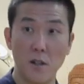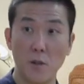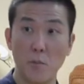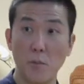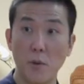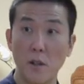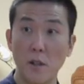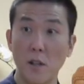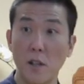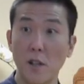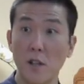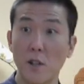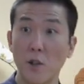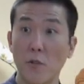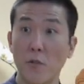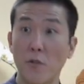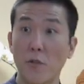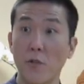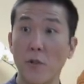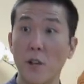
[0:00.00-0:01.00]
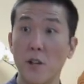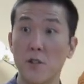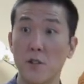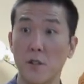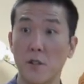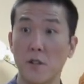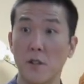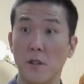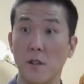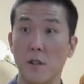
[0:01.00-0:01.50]
You put it in the
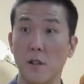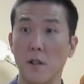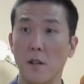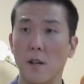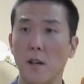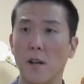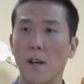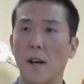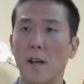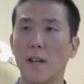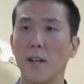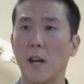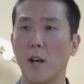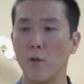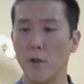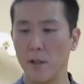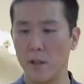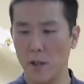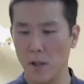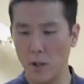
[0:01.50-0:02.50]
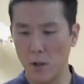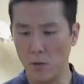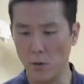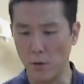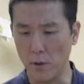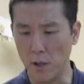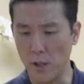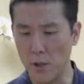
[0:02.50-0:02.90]
freezer. I guarantee you